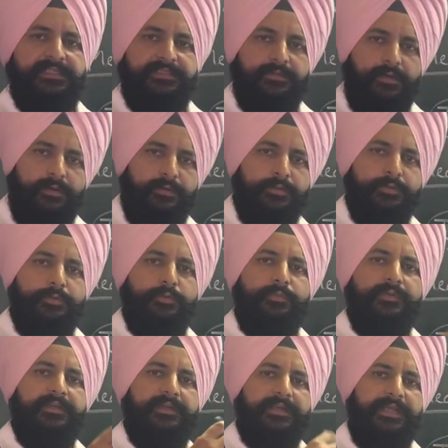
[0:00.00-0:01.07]
that how you
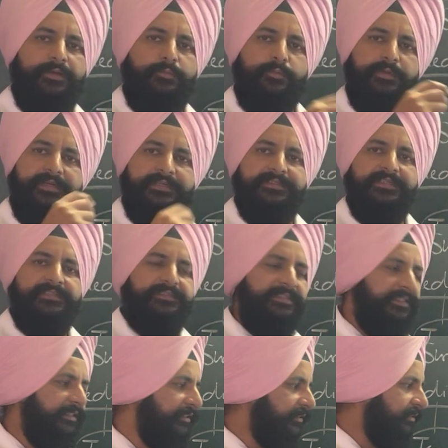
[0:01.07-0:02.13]
will regulate the
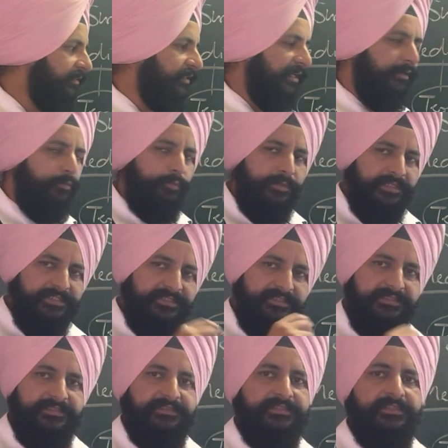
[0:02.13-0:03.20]
things,
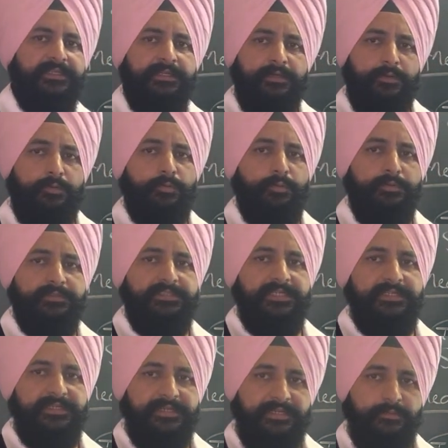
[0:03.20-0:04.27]
regulations, rules
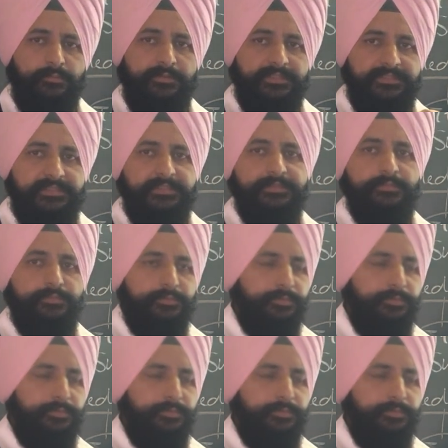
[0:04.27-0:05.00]
and regulation you